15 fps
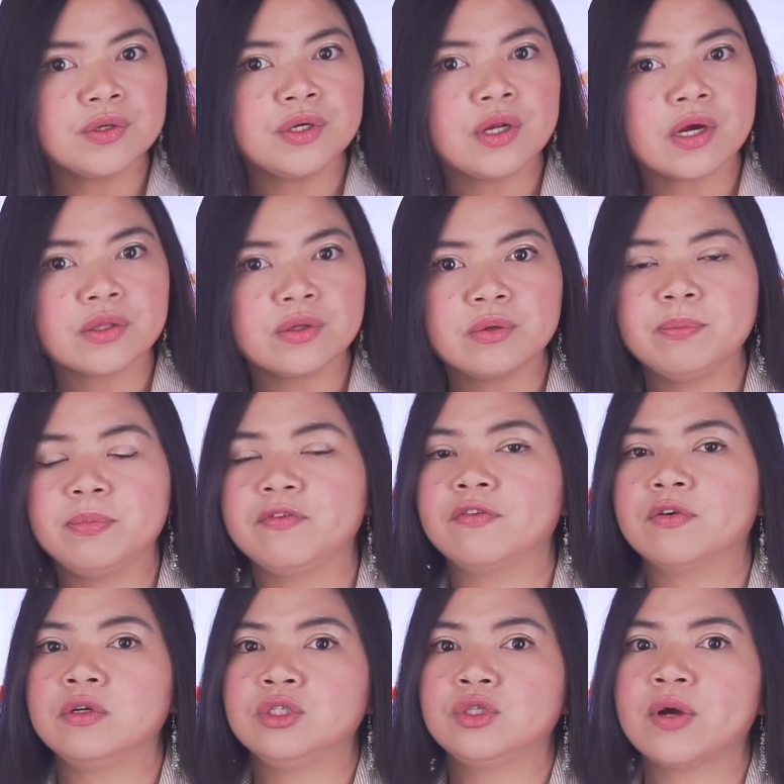your doctor
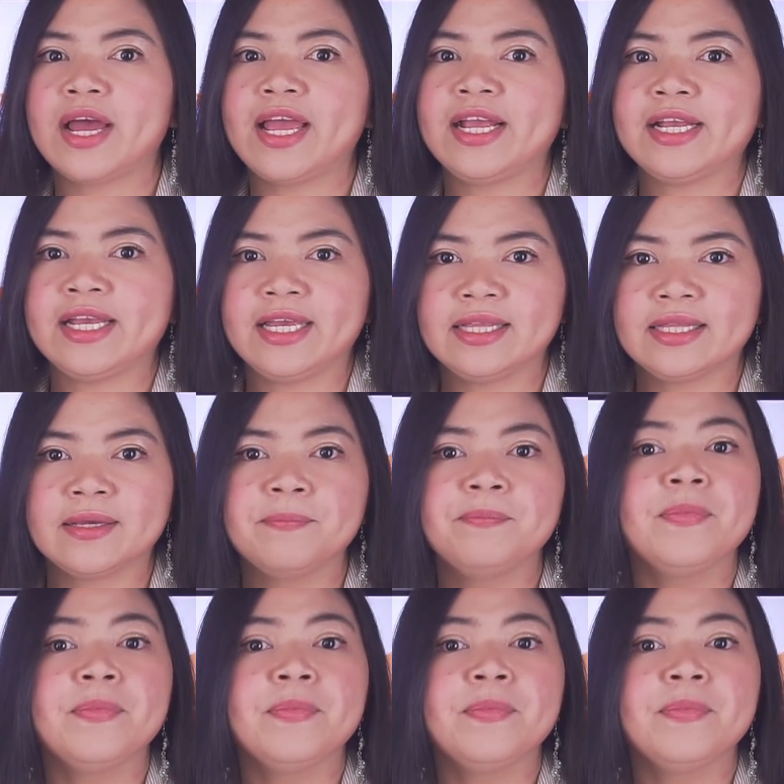before trying it.